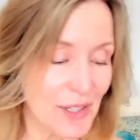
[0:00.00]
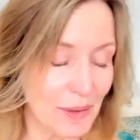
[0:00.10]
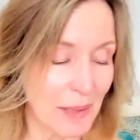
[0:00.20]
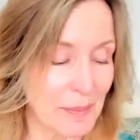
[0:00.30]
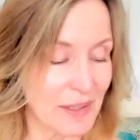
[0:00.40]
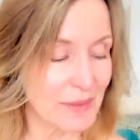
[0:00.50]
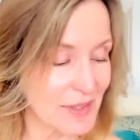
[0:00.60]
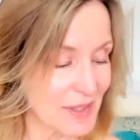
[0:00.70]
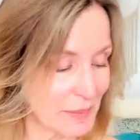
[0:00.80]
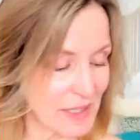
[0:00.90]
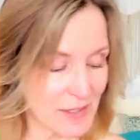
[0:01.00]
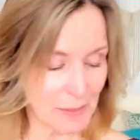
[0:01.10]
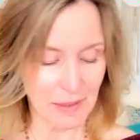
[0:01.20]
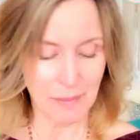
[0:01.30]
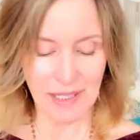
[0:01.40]
So I'm going to I'm going to
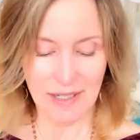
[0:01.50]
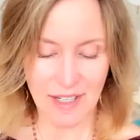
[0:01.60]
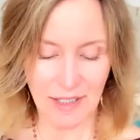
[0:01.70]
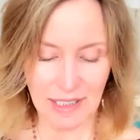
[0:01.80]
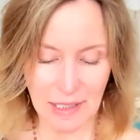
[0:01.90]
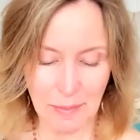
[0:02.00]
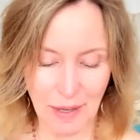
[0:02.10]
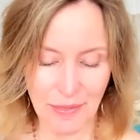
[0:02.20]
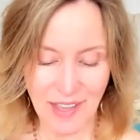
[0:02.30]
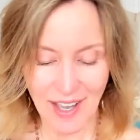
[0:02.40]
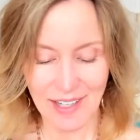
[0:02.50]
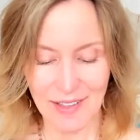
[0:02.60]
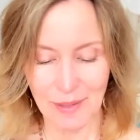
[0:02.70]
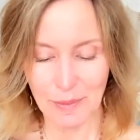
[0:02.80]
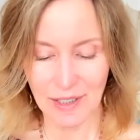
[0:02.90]
spend a minute talking about that
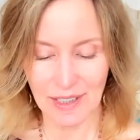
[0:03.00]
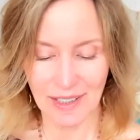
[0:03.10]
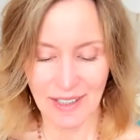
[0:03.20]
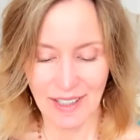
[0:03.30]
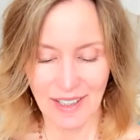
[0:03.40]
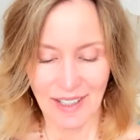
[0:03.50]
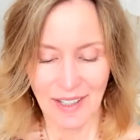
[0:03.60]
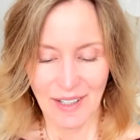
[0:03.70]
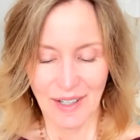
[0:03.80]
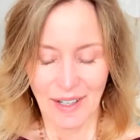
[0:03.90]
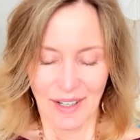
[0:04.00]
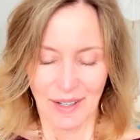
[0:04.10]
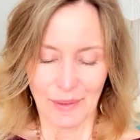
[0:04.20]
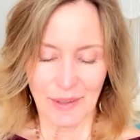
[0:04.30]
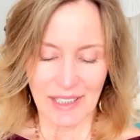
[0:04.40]
and then we're going to
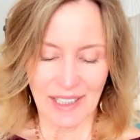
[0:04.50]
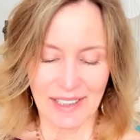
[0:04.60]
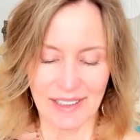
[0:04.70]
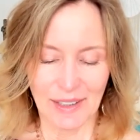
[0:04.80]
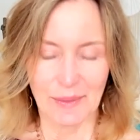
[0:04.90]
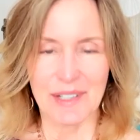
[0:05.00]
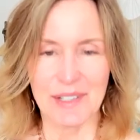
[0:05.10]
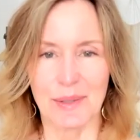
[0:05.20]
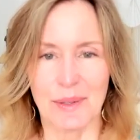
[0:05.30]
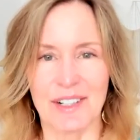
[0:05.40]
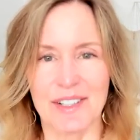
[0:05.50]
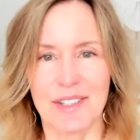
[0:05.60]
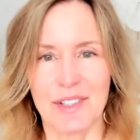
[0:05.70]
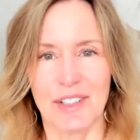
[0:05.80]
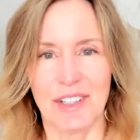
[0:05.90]
we're going to go into our
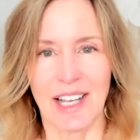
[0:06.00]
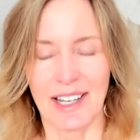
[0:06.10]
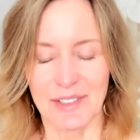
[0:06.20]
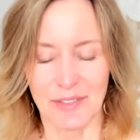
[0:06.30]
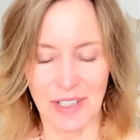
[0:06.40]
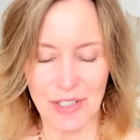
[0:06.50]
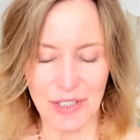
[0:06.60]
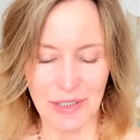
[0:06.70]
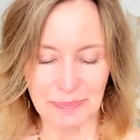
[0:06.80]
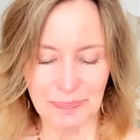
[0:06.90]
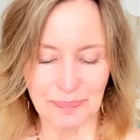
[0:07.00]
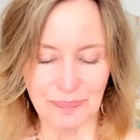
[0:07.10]
sisterhood activation.